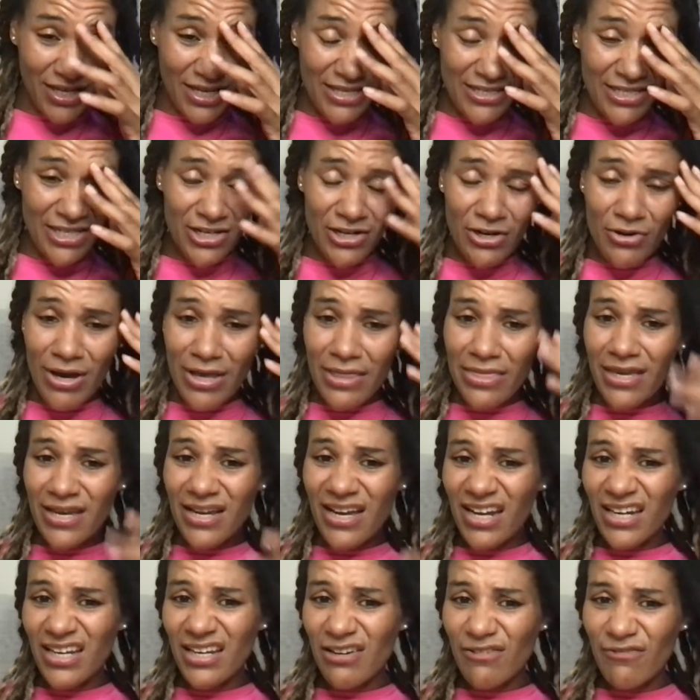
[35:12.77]
You know, I think
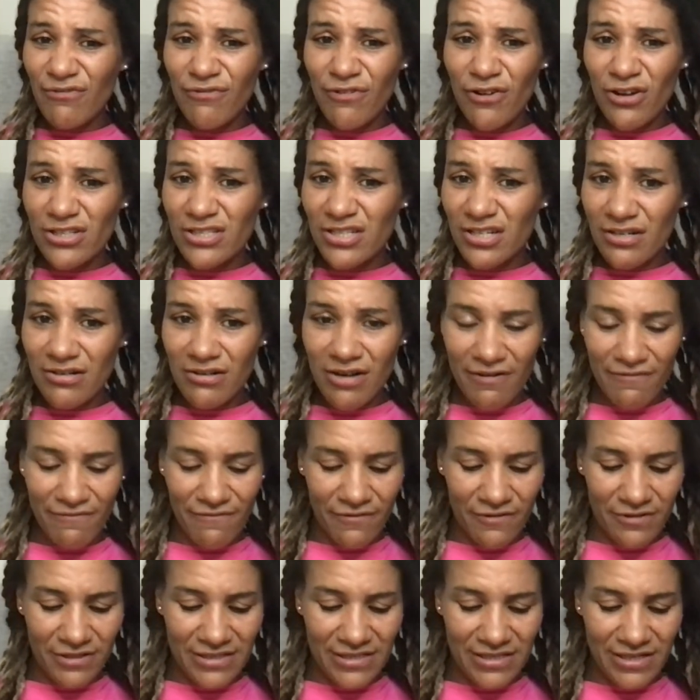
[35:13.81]
I need a photograph
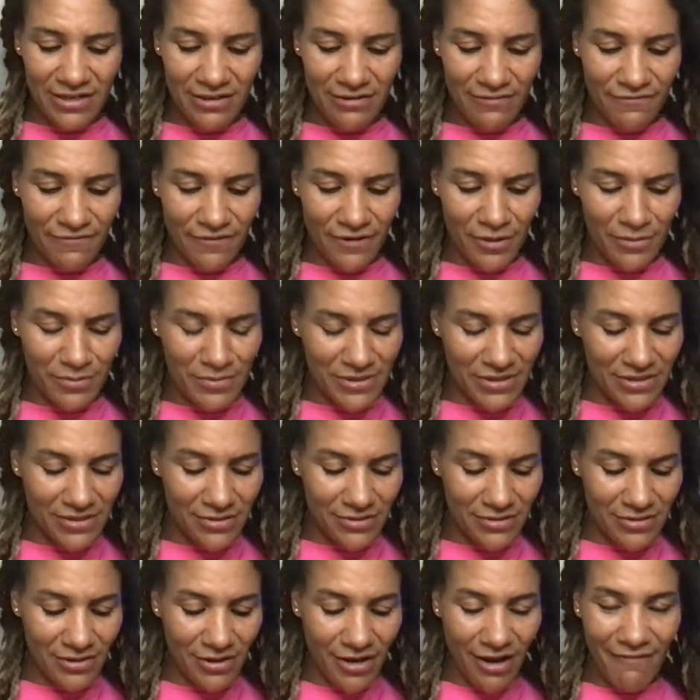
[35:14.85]
for Taylor Farms.
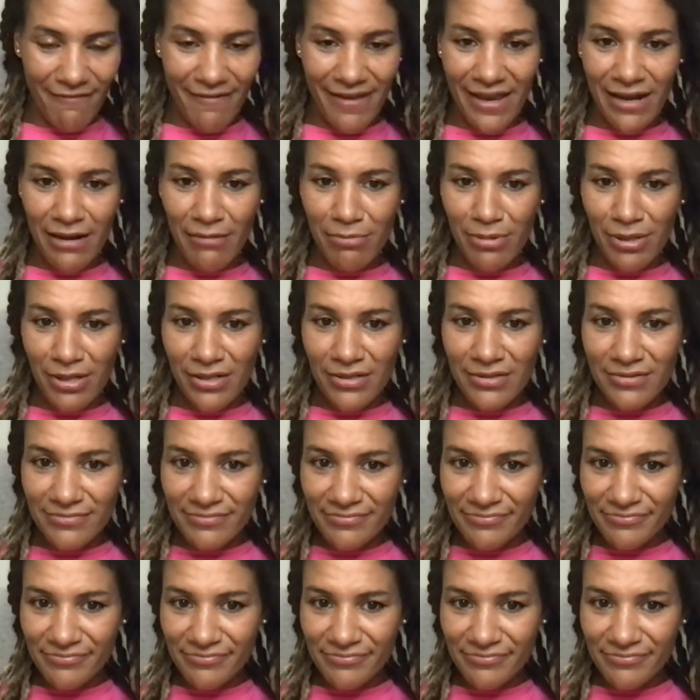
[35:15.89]
You you available?